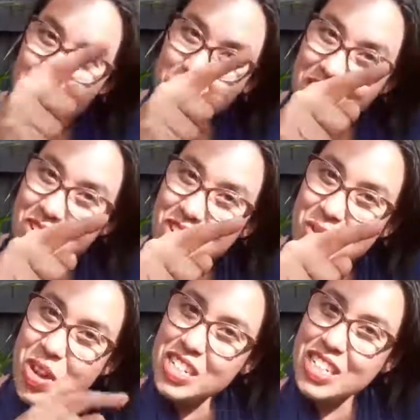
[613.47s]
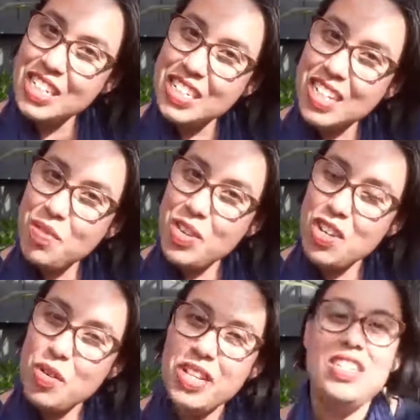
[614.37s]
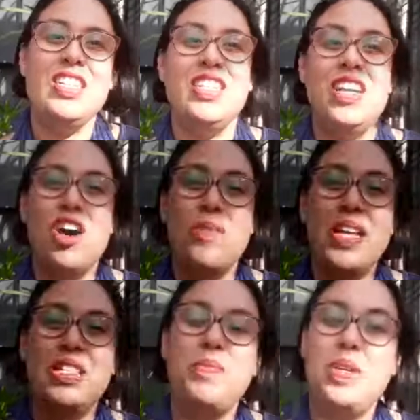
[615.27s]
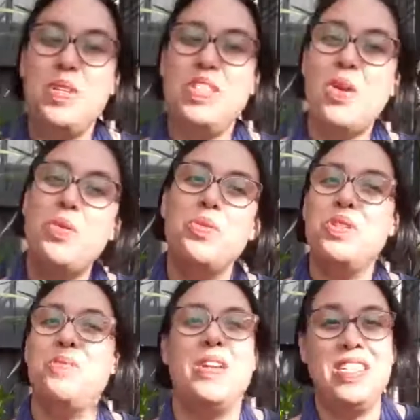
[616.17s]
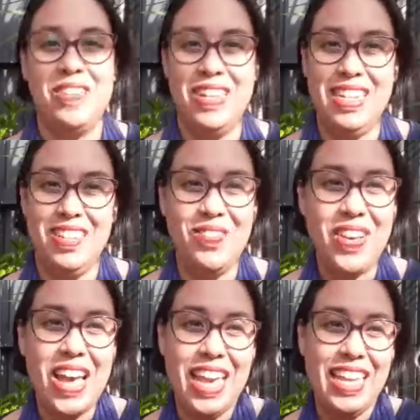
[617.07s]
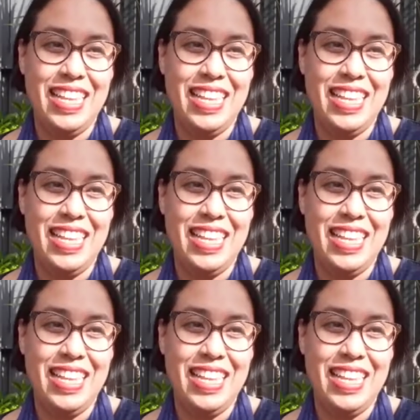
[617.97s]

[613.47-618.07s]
Make sure you watch it. Send me your questions and comments because I will respond to it. Bye.